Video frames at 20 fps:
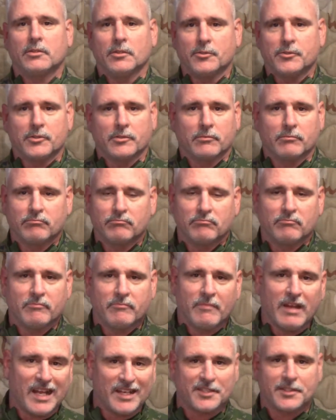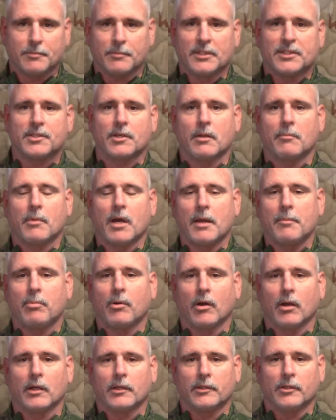Those are estimates on my
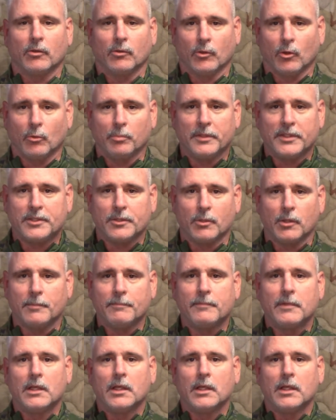part, don't hold me to them.